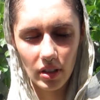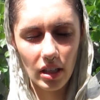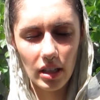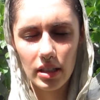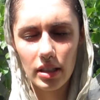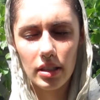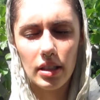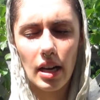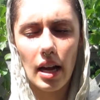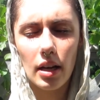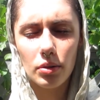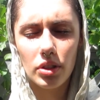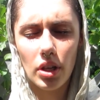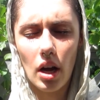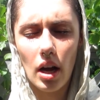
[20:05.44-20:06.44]
It is now
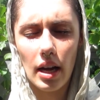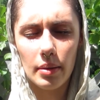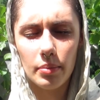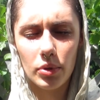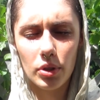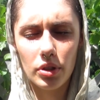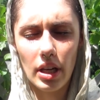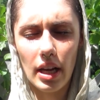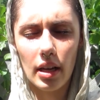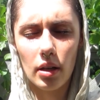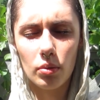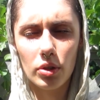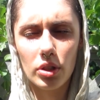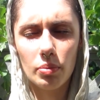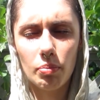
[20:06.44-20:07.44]
time to take
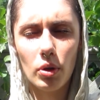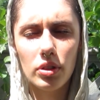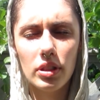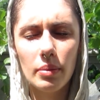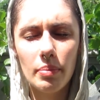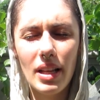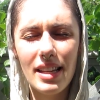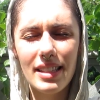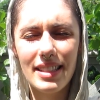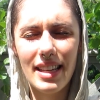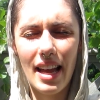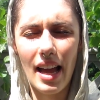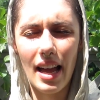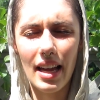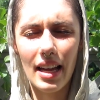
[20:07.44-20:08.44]

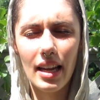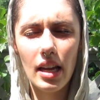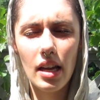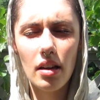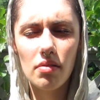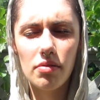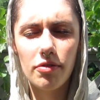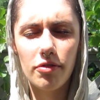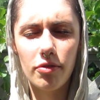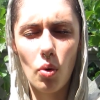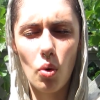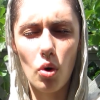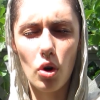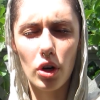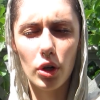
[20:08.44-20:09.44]
responsibility
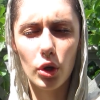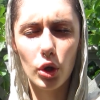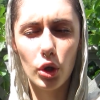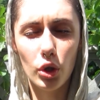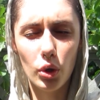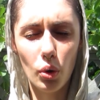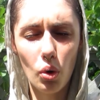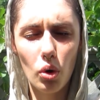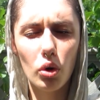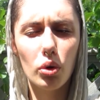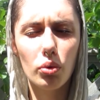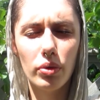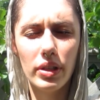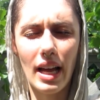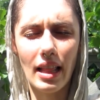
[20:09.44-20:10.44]
for your
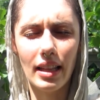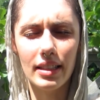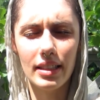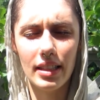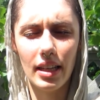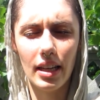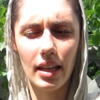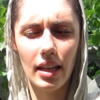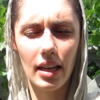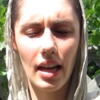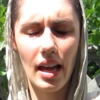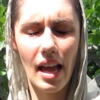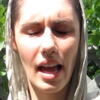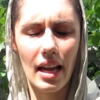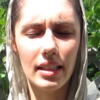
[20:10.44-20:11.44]
reality
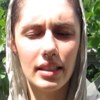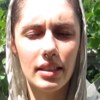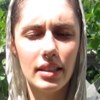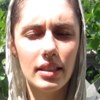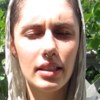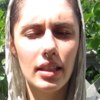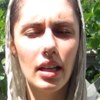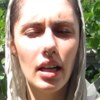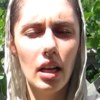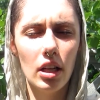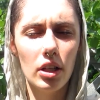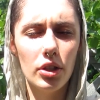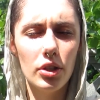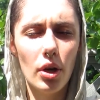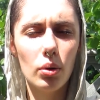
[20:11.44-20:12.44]
and
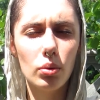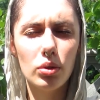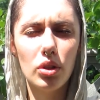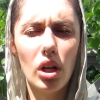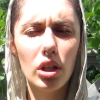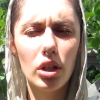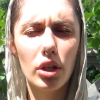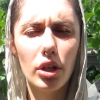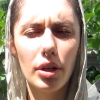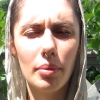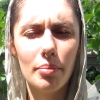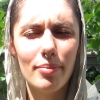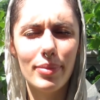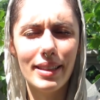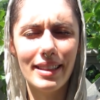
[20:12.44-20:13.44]
no longer
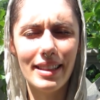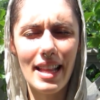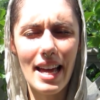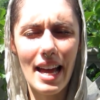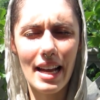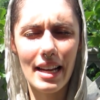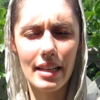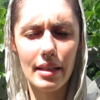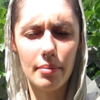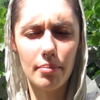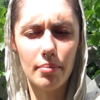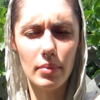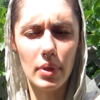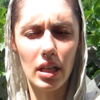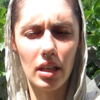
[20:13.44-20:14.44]

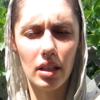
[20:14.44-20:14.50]
blame